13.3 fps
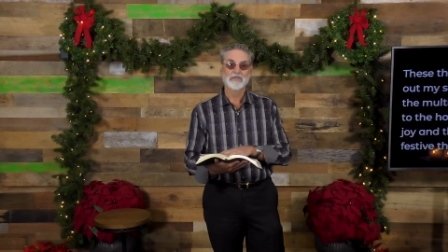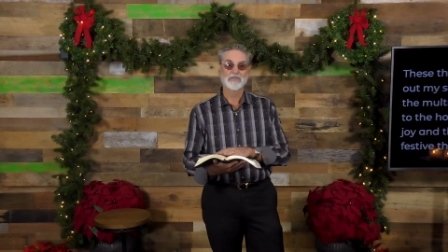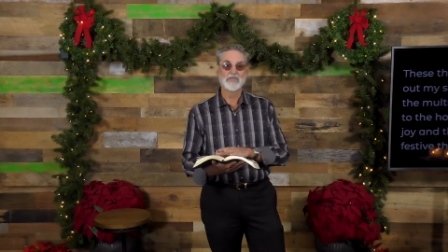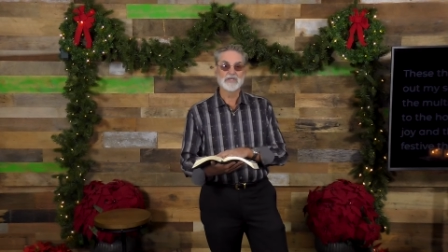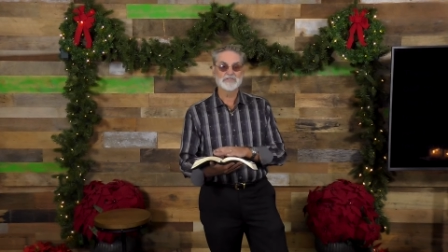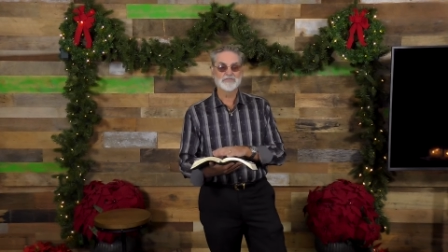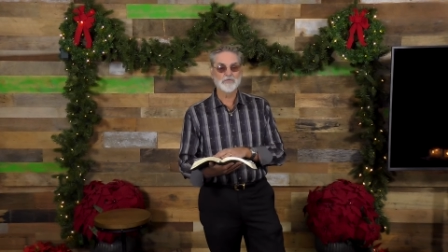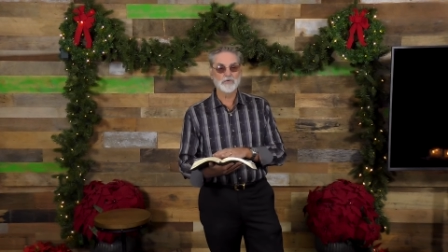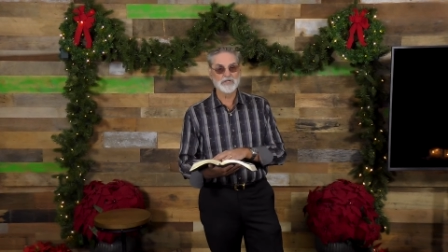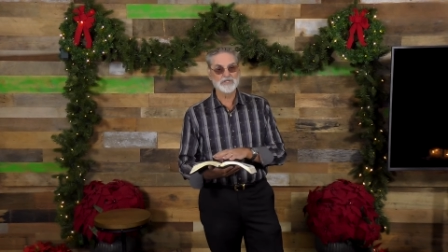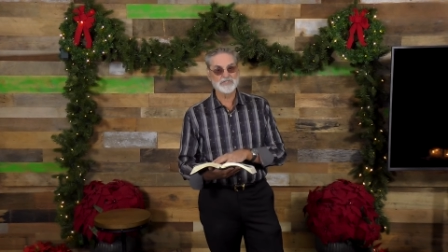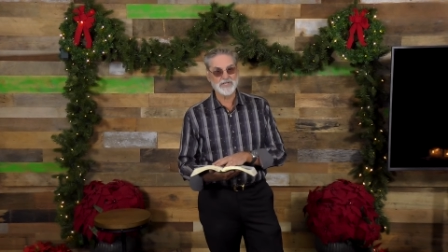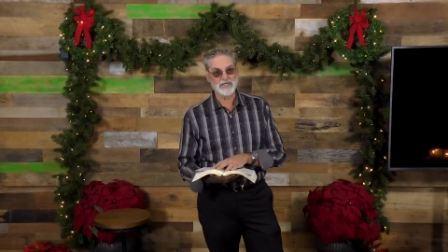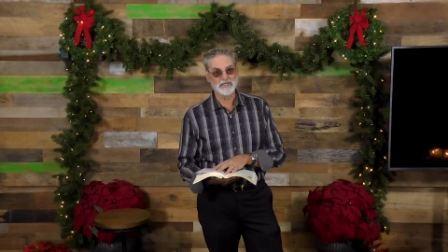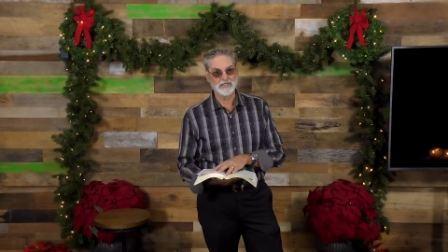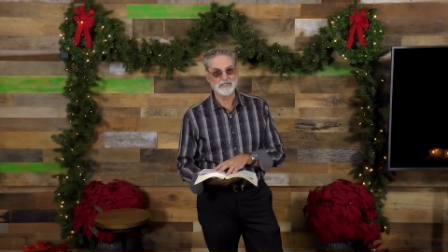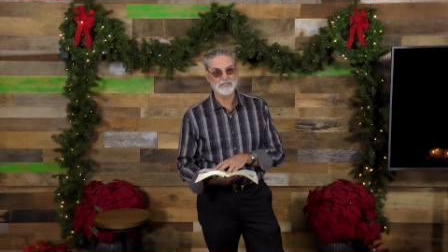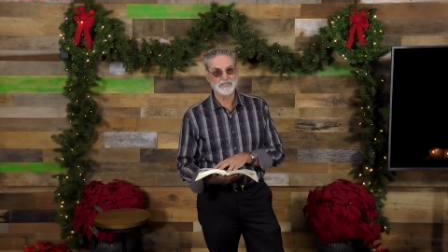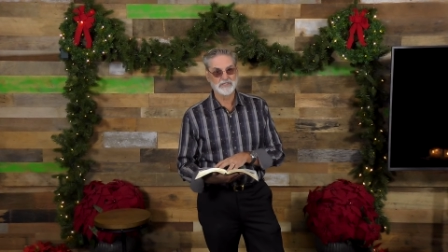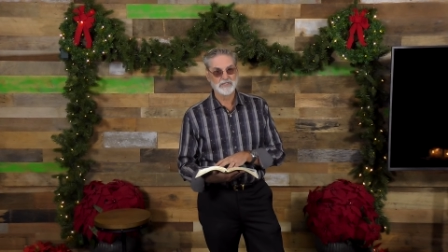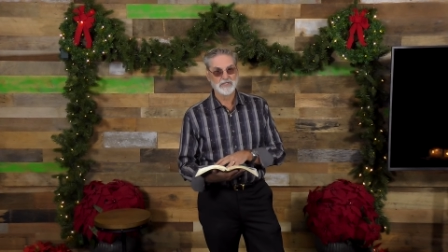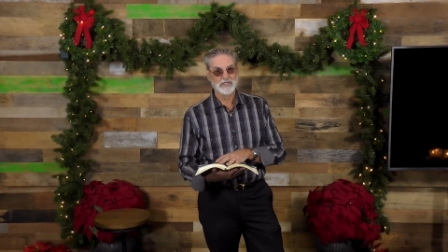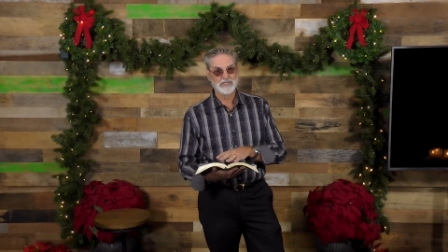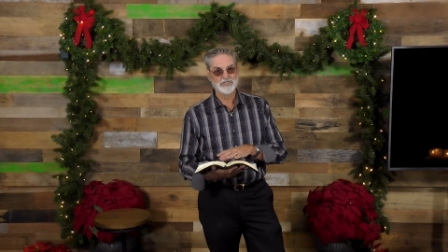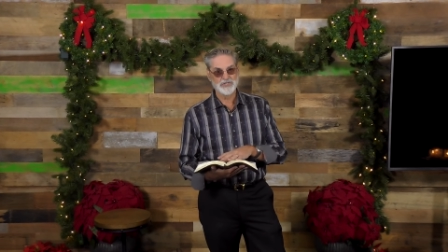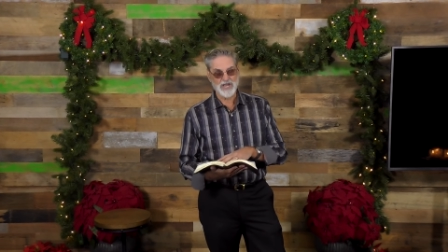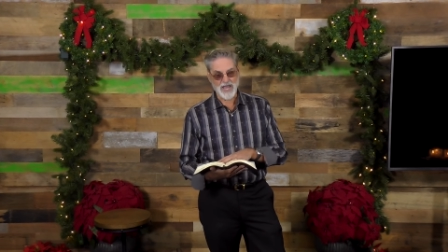This 42nd
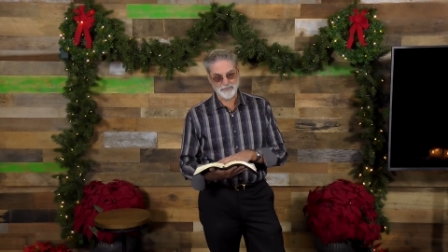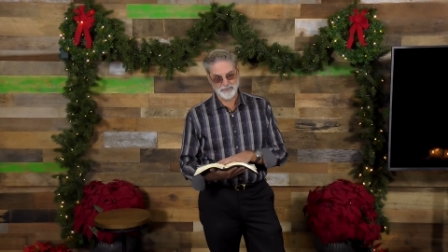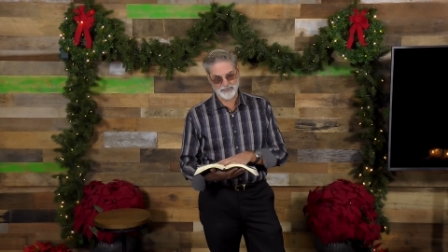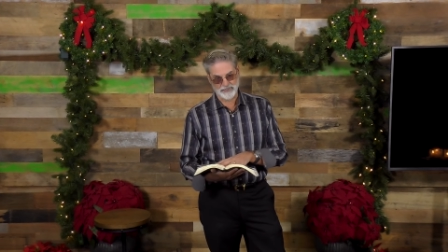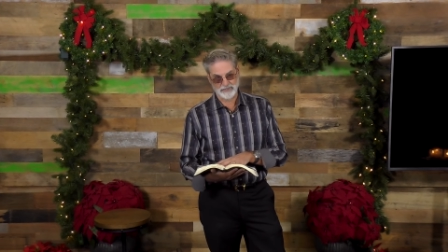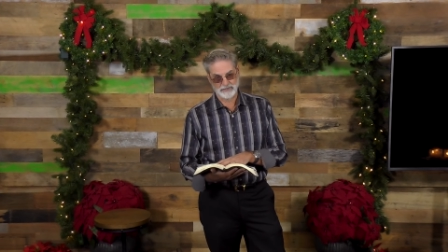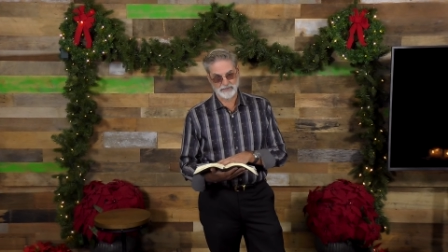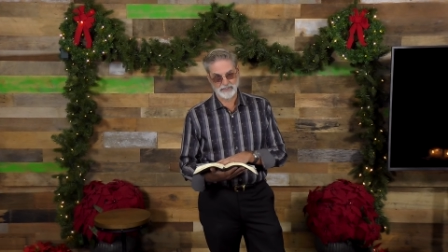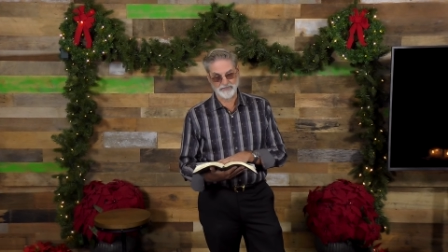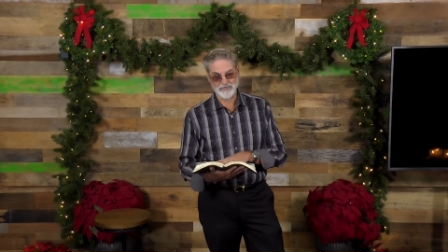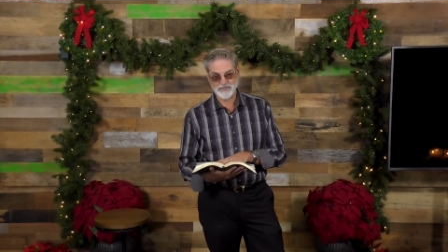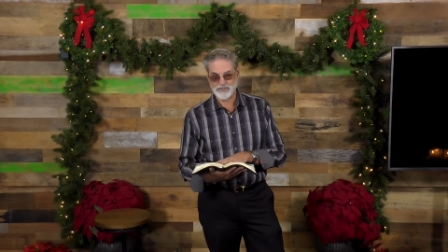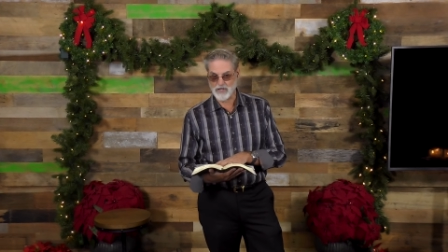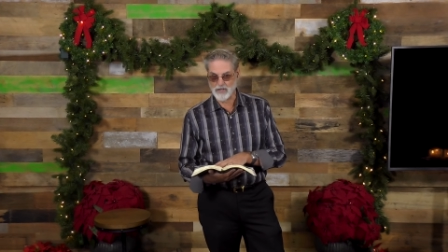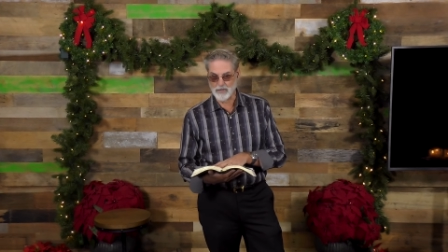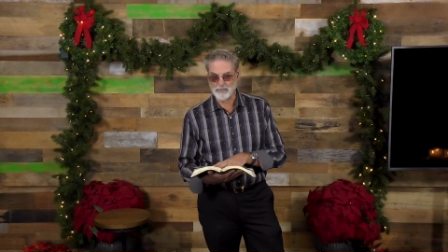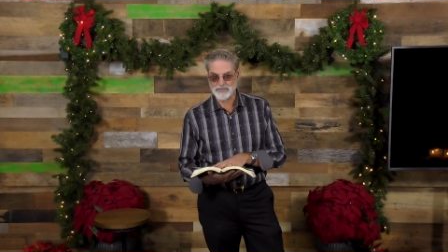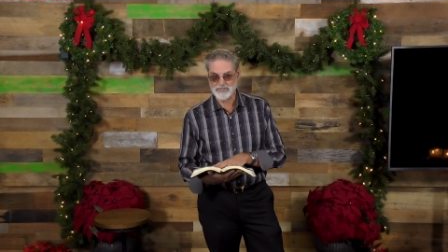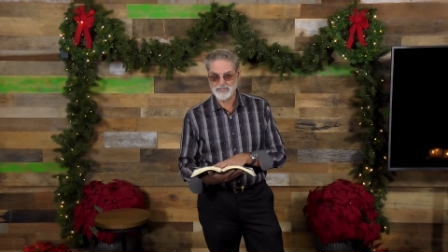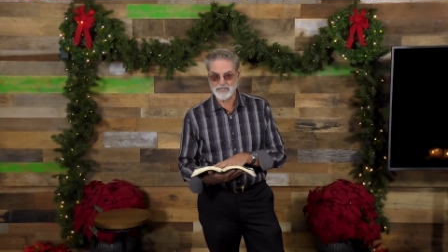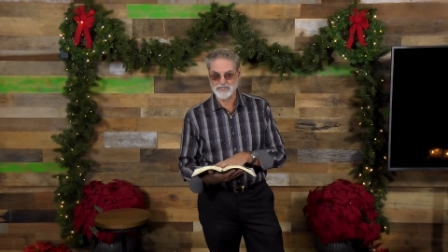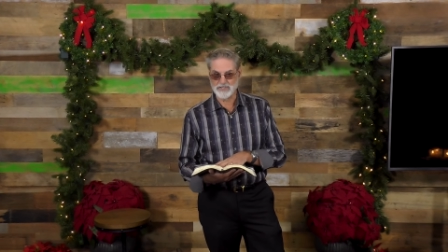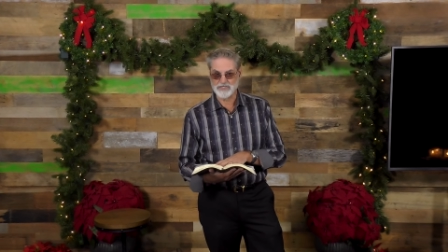chapter of Psalms is a